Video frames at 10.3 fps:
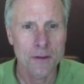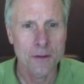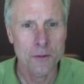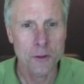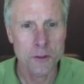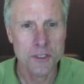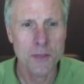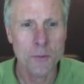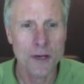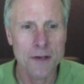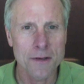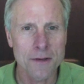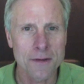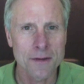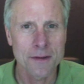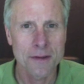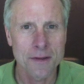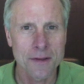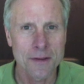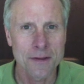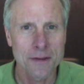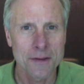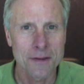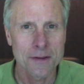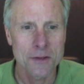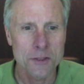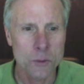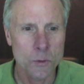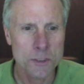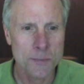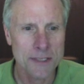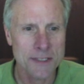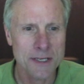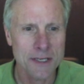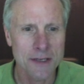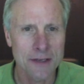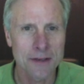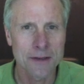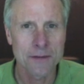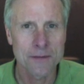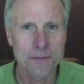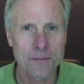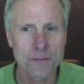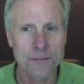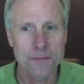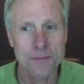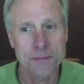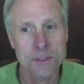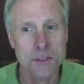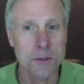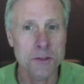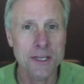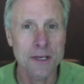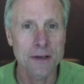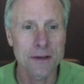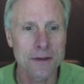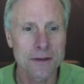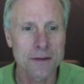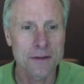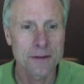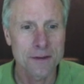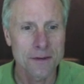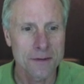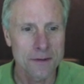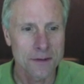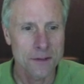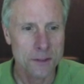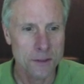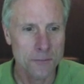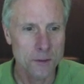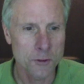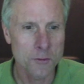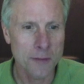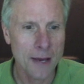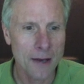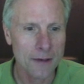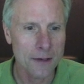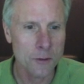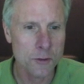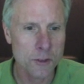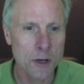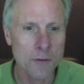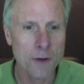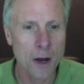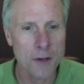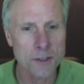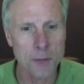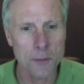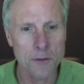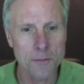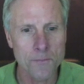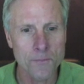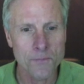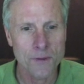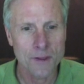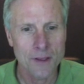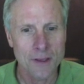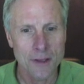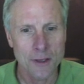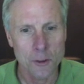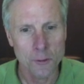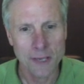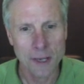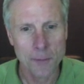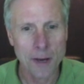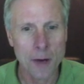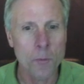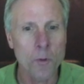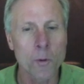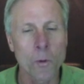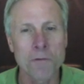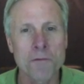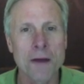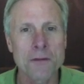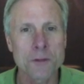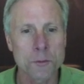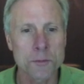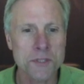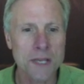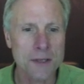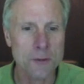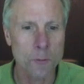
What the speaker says: 13, right? So what's my T? It's 13. So if you do that and you solve for RW, you'll get about 0.152% or